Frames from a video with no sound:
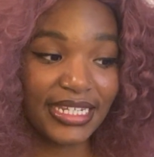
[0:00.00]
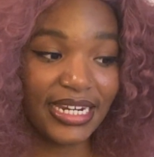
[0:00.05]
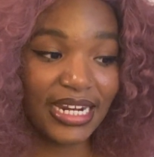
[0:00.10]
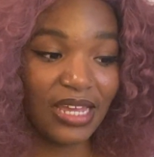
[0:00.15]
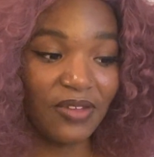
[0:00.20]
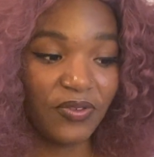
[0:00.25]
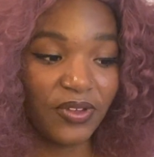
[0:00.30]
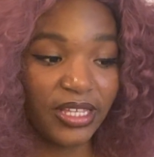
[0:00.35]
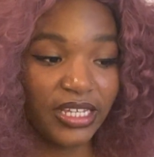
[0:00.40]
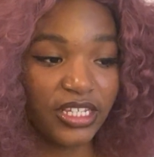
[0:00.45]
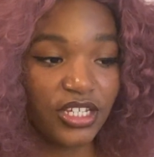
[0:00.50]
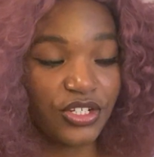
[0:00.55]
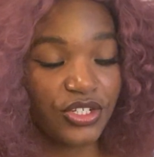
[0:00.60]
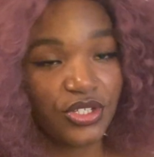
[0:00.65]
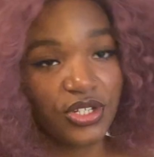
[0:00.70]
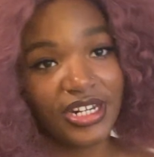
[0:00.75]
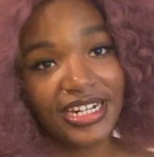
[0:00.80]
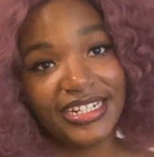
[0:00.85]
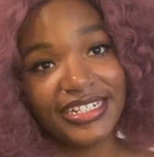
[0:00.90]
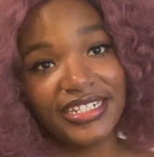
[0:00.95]
And I feel like you're
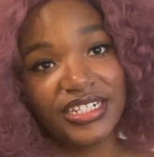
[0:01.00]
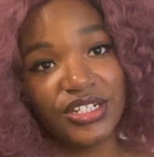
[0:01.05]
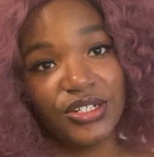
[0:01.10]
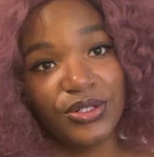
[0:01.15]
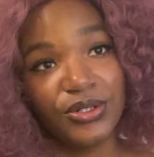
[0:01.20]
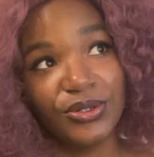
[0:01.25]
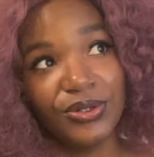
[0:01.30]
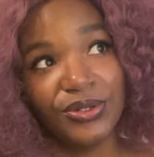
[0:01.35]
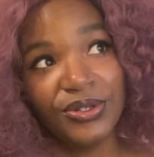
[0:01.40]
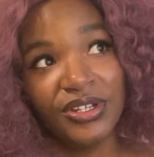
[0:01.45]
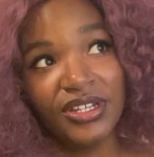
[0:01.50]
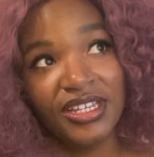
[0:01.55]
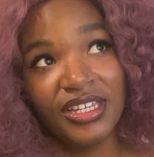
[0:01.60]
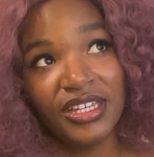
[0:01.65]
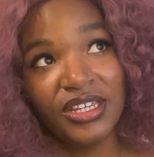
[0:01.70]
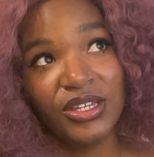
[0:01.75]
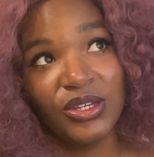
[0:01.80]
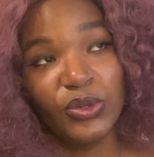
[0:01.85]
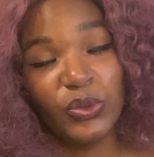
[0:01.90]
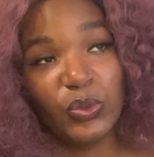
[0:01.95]
starting to
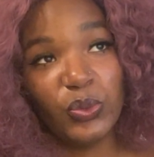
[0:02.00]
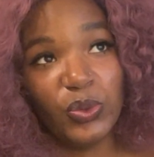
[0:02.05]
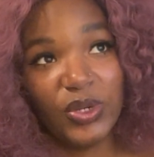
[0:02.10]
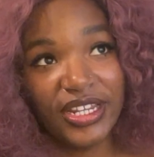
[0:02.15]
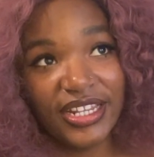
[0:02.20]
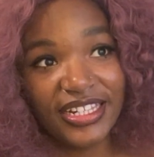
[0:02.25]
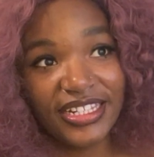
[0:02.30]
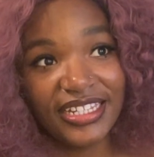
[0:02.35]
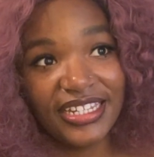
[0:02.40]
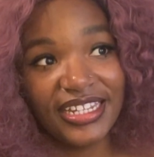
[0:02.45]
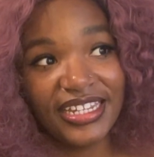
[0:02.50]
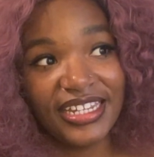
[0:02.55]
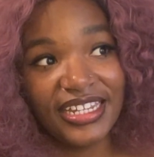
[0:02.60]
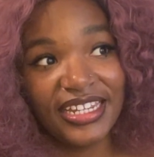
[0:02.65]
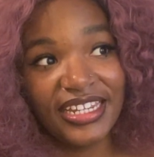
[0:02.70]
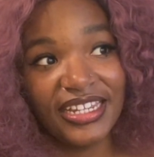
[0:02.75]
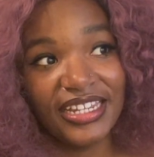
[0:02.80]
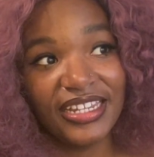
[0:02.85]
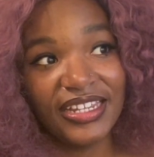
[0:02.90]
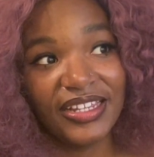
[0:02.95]

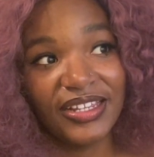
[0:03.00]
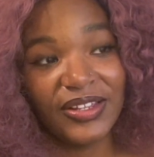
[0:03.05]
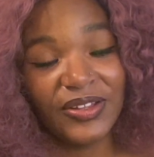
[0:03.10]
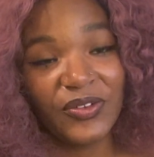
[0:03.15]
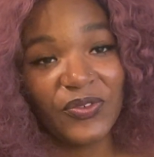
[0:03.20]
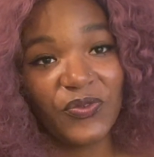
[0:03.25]
really